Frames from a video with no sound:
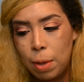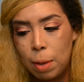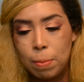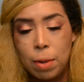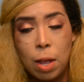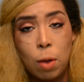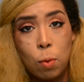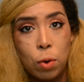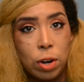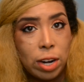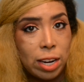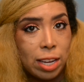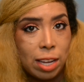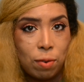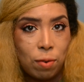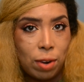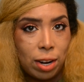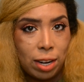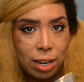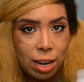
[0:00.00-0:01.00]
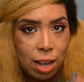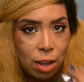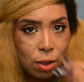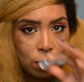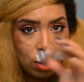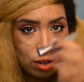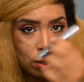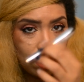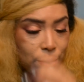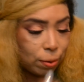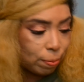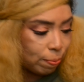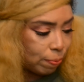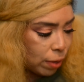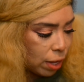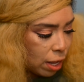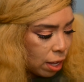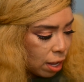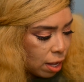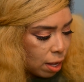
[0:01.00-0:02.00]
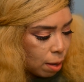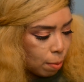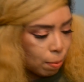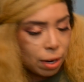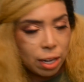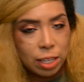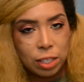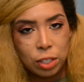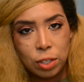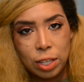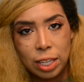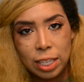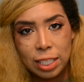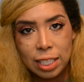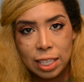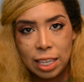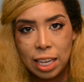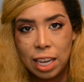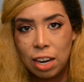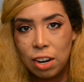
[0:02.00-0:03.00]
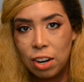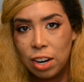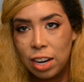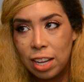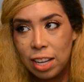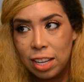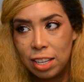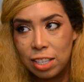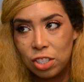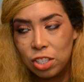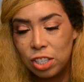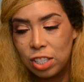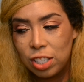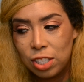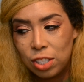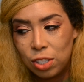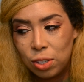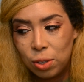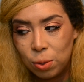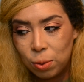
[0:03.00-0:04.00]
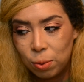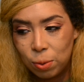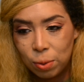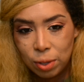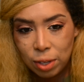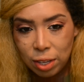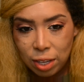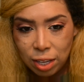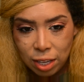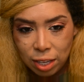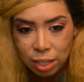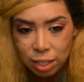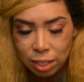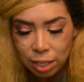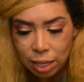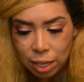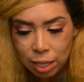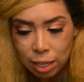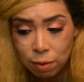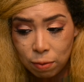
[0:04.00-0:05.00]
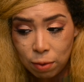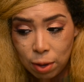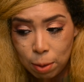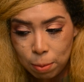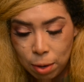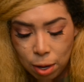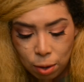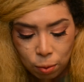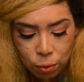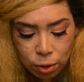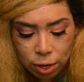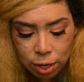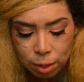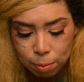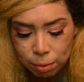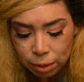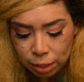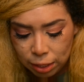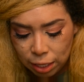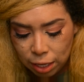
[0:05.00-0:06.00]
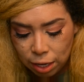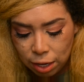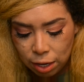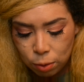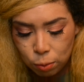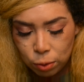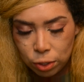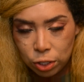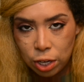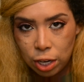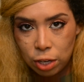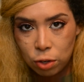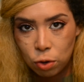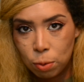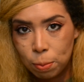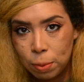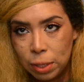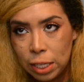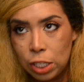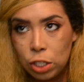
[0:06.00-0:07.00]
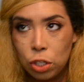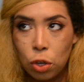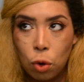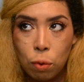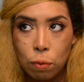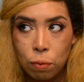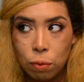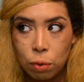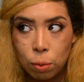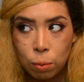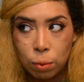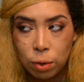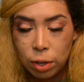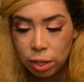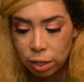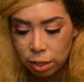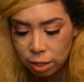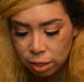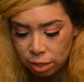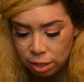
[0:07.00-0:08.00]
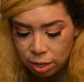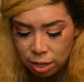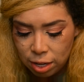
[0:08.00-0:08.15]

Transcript: I'm not wearing it right now though, but I do like to carry it just to, like, if I'm not wearing mascara, which I normally don't for work.